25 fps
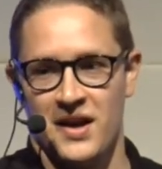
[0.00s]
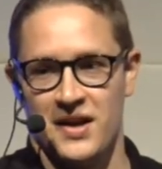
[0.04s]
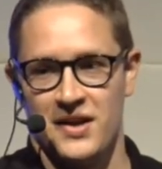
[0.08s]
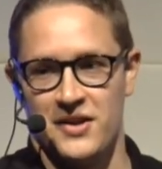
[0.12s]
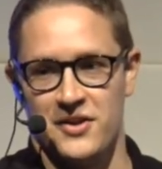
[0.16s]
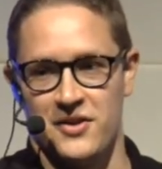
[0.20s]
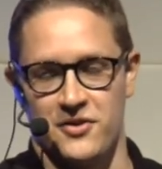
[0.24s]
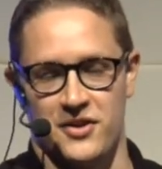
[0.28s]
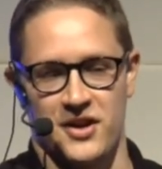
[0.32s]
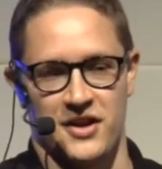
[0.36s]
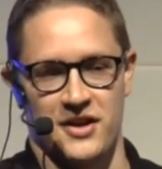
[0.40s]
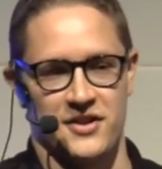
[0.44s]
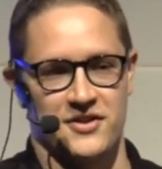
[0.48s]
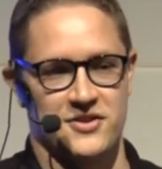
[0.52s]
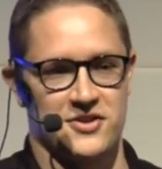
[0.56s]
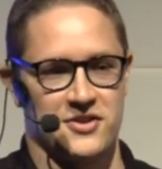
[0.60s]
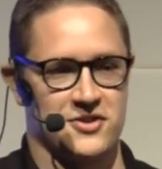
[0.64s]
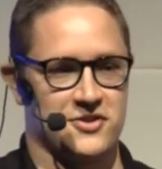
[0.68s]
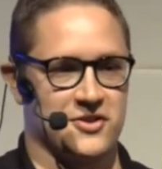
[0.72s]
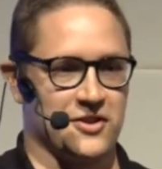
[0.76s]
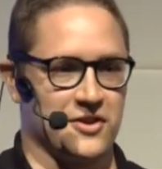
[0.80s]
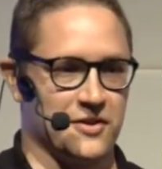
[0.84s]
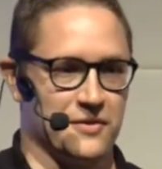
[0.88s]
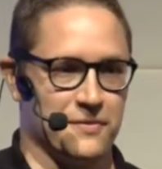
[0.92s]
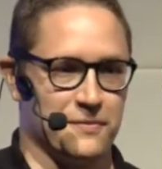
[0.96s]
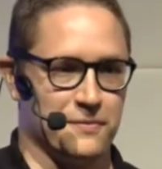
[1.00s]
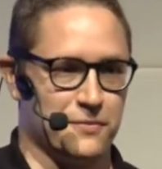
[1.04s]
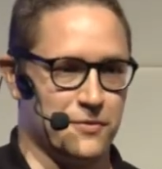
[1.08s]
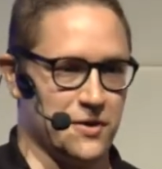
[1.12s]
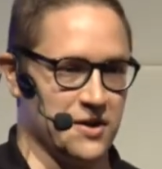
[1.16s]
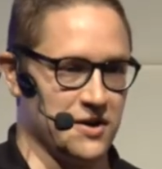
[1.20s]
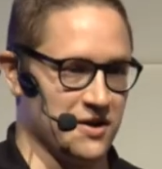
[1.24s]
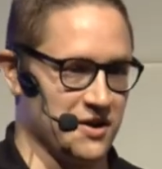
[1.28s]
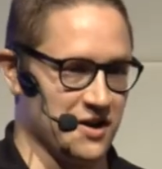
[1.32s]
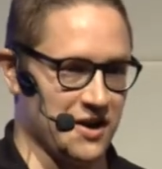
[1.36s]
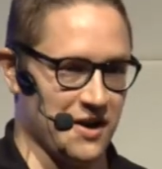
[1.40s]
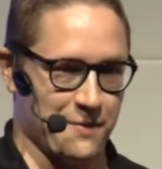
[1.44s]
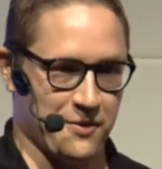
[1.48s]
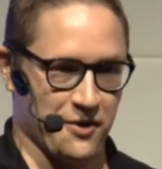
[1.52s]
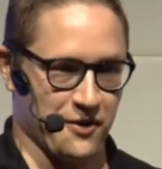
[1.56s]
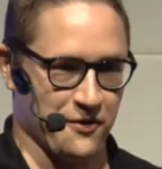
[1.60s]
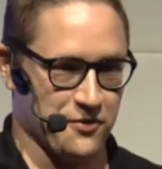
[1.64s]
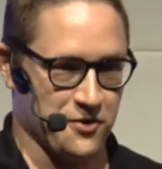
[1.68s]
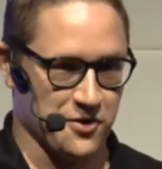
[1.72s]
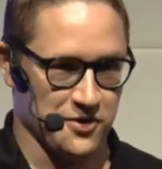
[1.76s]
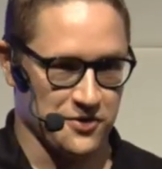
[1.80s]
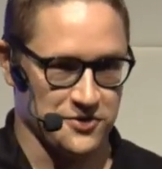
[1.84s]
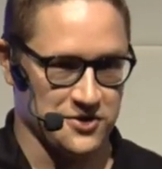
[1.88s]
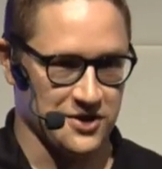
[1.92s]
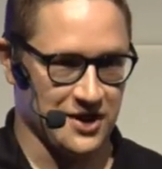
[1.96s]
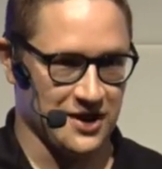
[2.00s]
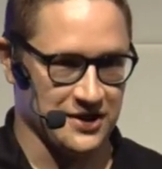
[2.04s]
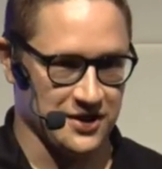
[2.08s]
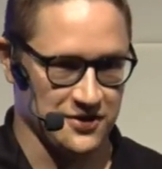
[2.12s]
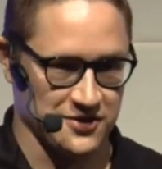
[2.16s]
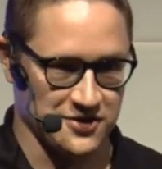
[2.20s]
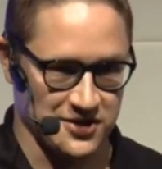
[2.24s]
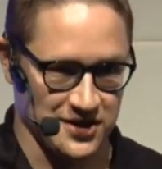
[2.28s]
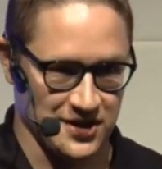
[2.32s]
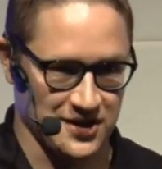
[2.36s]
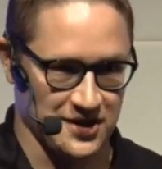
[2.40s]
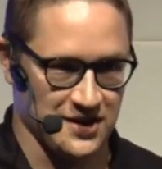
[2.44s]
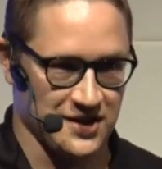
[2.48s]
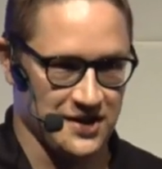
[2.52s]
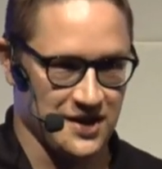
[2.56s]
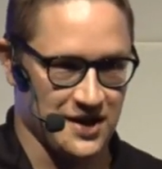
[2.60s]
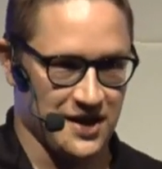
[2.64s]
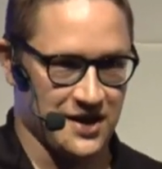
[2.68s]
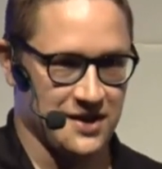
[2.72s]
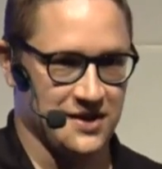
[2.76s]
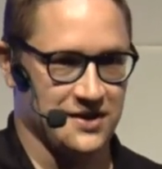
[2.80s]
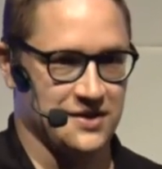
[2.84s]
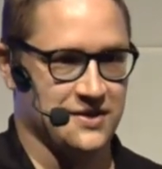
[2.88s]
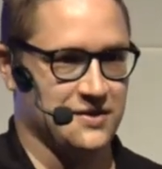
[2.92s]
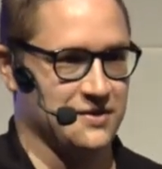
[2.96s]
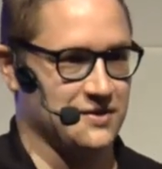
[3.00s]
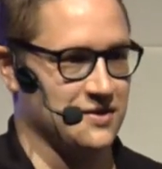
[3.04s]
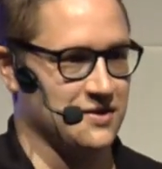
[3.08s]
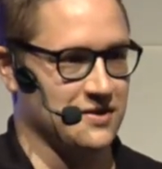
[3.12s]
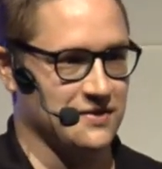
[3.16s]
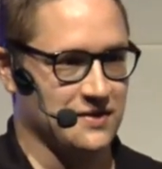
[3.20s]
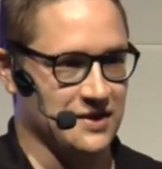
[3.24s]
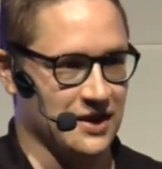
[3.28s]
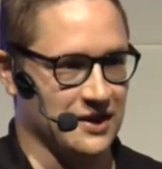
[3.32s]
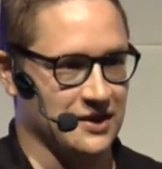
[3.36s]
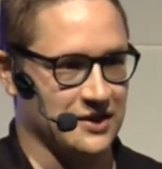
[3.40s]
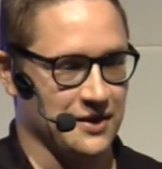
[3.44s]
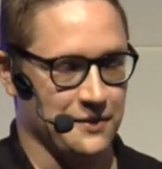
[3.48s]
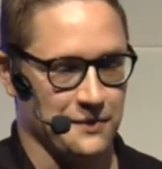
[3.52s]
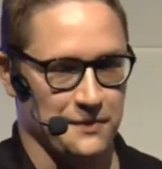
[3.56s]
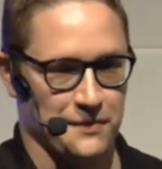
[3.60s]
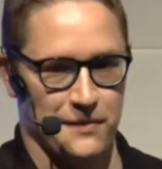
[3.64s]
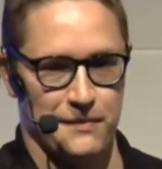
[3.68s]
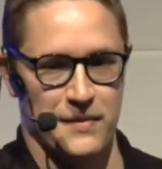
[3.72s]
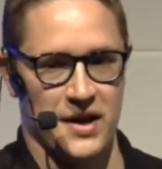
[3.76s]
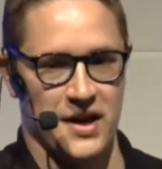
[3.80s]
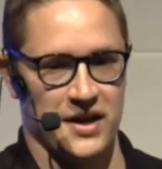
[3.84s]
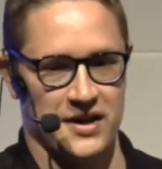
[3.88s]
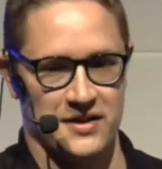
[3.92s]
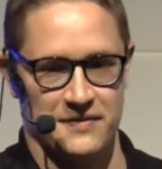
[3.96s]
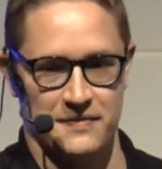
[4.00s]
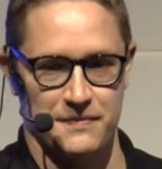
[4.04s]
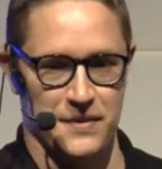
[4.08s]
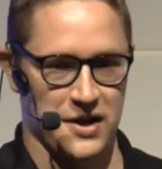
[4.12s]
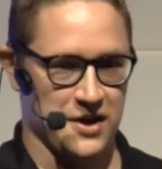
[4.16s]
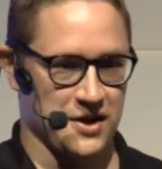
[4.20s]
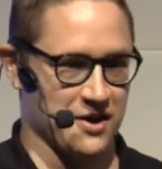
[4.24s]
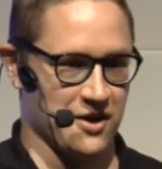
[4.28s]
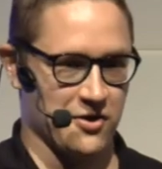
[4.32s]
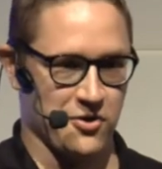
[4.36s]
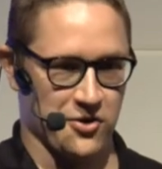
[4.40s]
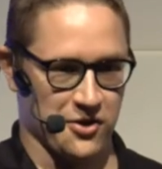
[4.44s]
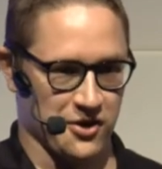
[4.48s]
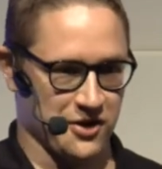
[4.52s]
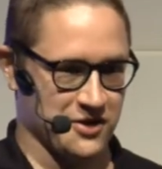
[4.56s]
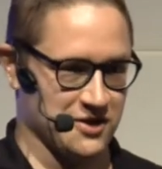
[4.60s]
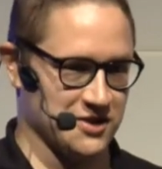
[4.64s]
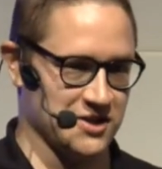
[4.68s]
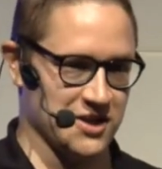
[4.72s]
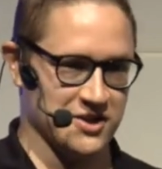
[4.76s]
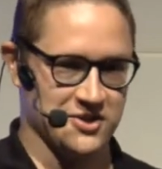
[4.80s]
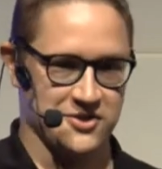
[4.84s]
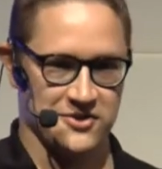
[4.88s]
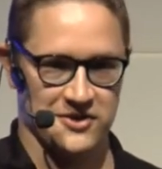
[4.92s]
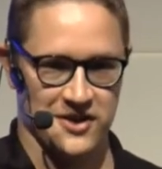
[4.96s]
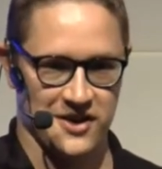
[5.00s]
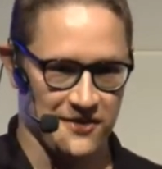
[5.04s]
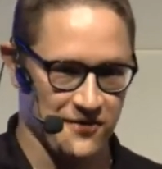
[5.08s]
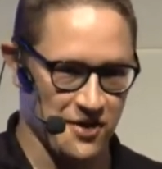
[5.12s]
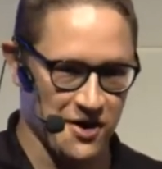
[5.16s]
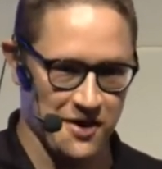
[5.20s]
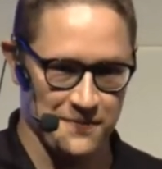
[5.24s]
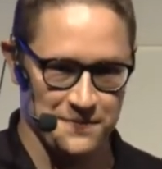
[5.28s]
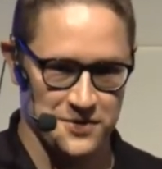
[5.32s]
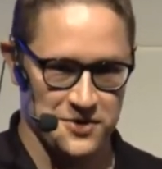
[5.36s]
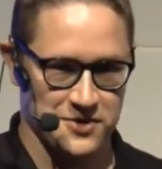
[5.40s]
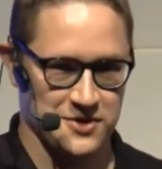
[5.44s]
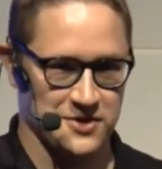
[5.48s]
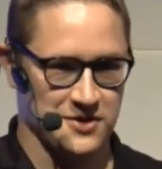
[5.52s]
You cannot just bring a couple of consultants in and tell them, make our organization DevOps.